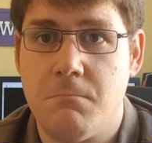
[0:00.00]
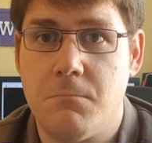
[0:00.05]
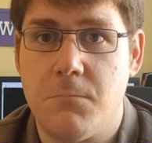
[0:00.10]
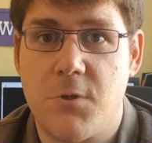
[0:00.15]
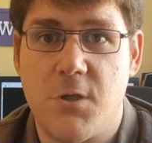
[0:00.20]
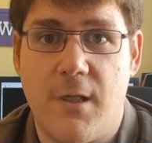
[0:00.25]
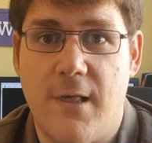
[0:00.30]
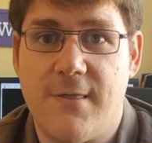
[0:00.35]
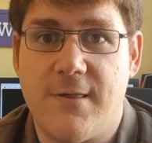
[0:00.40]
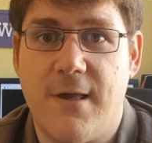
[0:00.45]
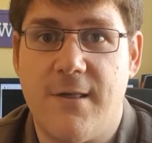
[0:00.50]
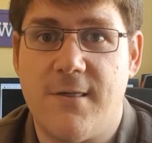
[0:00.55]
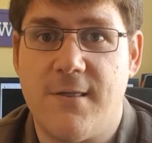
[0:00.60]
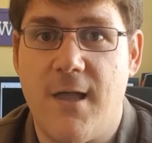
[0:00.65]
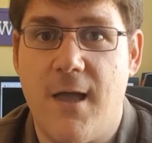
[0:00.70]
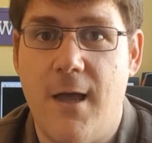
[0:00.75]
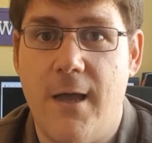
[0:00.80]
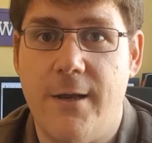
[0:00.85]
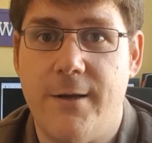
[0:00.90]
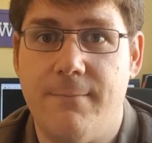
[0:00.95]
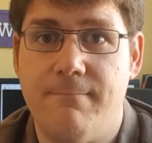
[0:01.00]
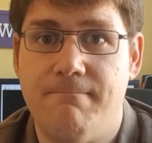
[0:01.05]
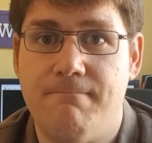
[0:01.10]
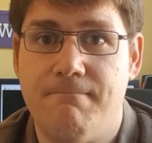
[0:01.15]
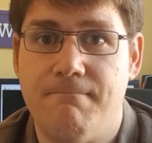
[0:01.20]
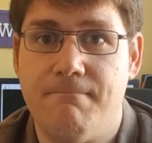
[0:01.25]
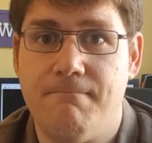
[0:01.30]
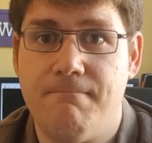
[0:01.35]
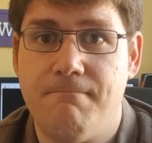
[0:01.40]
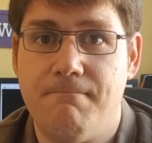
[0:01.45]
So let's get started.
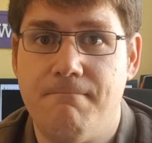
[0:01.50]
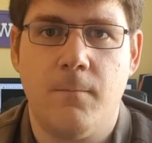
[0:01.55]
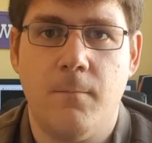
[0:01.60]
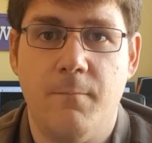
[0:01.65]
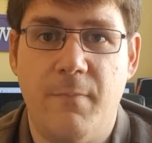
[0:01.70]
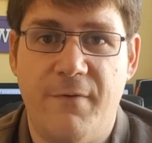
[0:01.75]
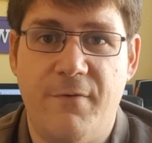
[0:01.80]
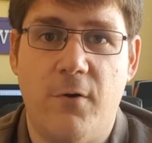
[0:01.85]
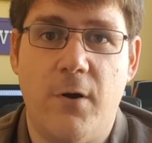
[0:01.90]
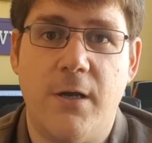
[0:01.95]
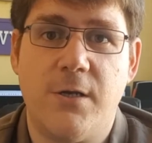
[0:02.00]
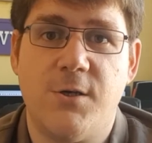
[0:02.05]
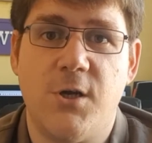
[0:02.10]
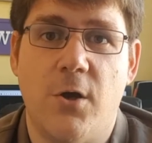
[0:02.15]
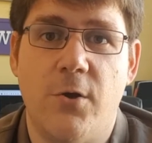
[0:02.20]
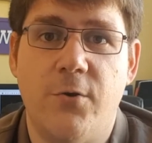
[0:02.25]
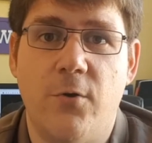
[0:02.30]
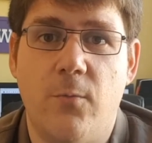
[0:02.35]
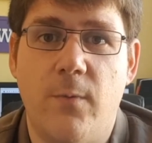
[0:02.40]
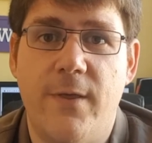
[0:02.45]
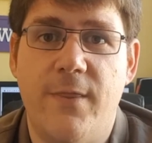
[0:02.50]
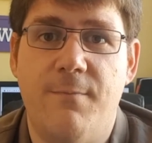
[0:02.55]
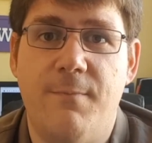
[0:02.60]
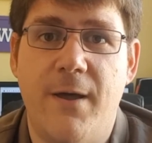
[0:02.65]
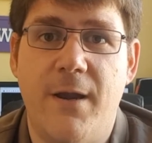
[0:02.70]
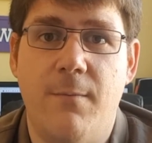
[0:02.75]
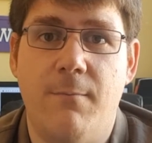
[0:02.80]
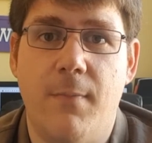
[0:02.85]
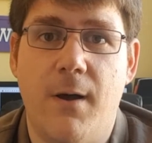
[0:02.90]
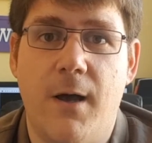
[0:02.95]
Before I joined up with
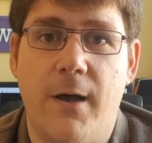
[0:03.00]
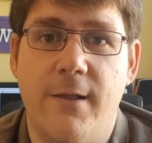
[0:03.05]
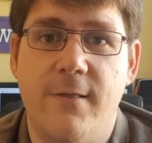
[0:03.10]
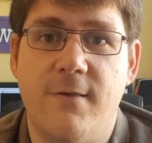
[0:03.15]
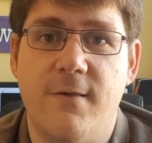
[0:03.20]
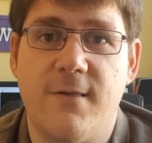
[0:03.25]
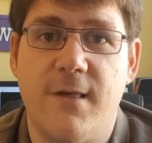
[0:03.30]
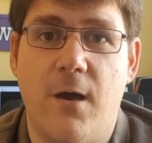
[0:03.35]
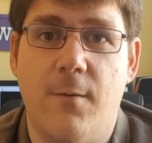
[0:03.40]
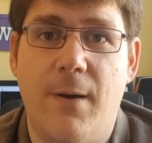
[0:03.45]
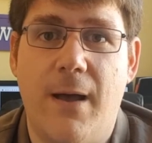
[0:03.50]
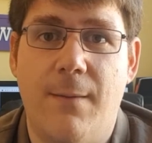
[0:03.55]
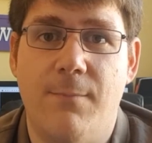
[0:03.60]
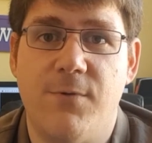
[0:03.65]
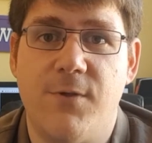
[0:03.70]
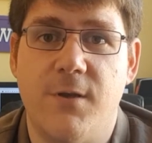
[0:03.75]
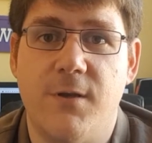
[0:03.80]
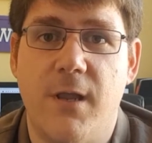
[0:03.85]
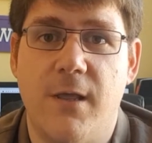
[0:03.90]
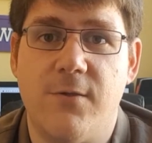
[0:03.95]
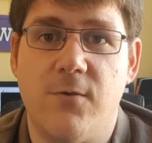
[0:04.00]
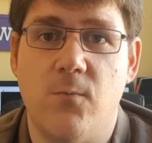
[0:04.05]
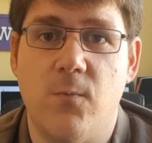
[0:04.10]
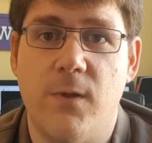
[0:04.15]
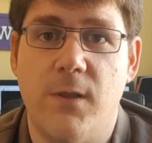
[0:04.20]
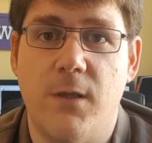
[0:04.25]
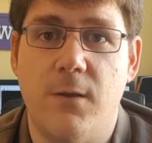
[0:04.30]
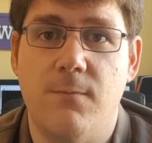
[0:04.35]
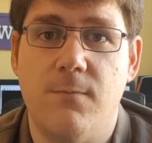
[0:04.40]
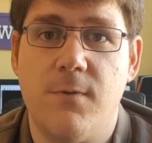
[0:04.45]
Ben and Martin to set up Hampson,
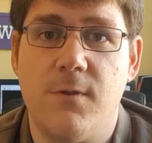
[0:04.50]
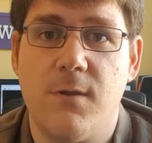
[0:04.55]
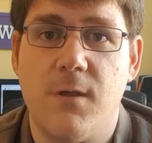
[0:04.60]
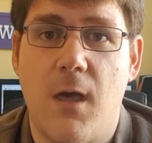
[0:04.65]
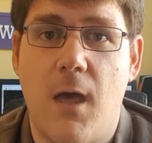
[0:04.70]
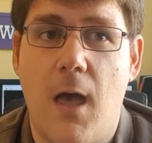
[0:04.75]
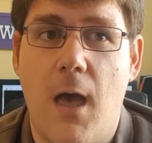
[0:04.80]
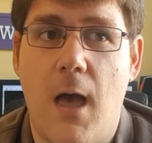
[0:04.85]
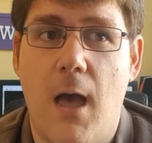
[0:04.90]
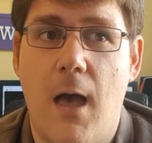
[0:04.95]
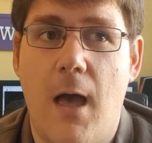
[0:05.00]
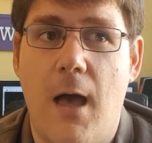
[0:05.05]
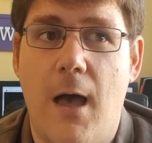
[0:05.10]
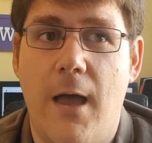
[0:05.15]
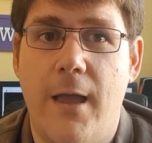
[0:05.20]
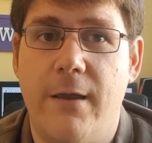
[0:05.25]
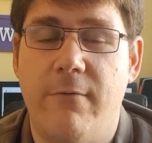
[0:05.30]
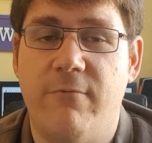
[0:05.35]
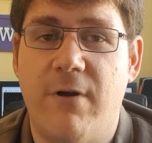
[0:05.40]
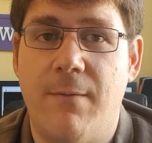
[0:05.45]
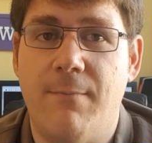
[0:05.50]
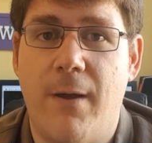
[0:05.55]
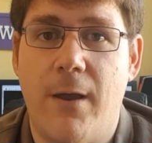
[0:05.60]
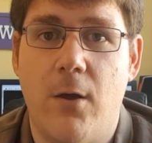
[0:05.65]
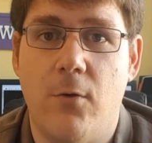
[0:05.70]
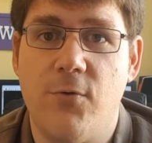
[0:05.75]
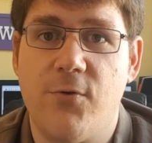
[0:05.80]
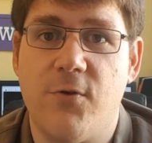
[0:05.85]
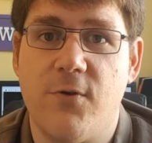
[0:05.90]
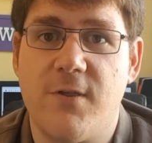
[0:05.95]
Nattan, I ran my
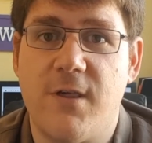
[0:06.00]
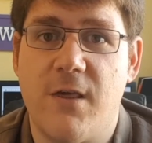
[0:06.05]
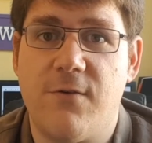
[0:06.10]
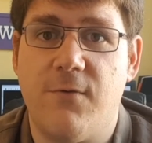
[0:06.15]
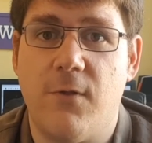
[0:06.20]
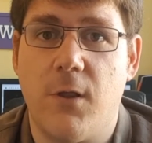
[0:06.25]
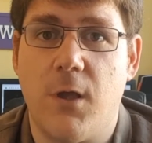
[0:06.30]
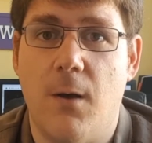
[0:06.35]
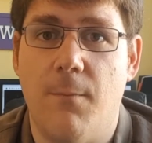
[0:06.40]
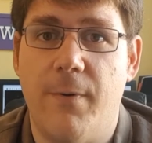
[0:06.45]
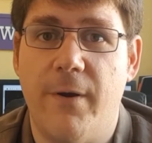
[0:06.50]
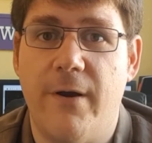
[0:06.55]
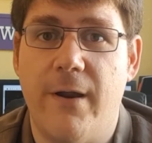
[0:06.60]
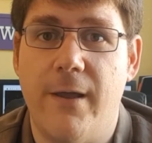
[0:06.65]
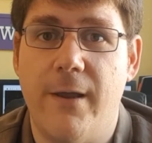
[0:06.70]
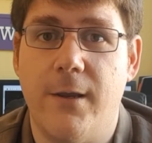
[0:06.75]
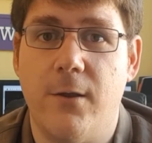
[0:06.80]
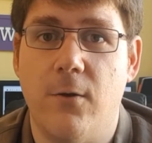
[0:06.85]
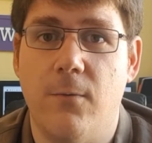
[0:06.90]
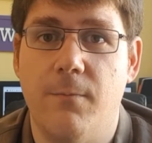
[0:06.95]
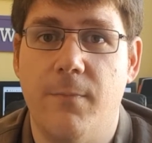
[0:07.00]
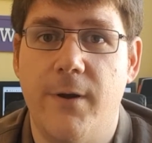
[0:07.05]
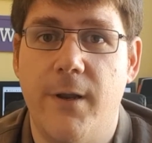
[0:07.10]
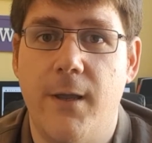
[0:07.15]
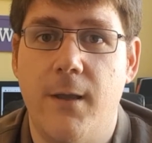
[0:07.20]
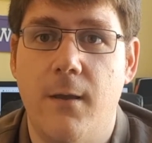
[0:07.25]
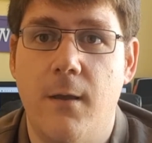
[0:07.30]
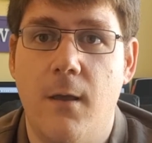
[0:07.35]
own successful copywriting company,